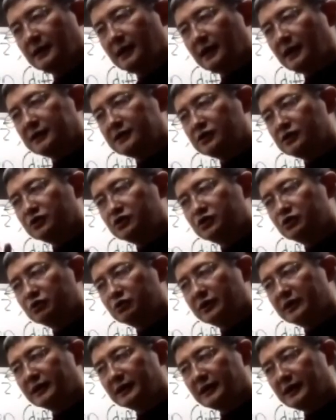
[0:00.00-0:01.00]
and you're
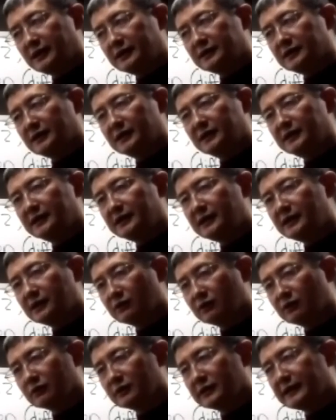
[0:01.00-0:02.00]
doing it
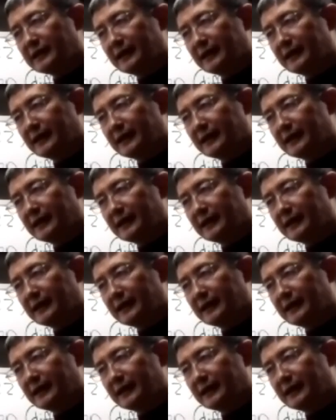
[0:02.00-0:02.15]
legally,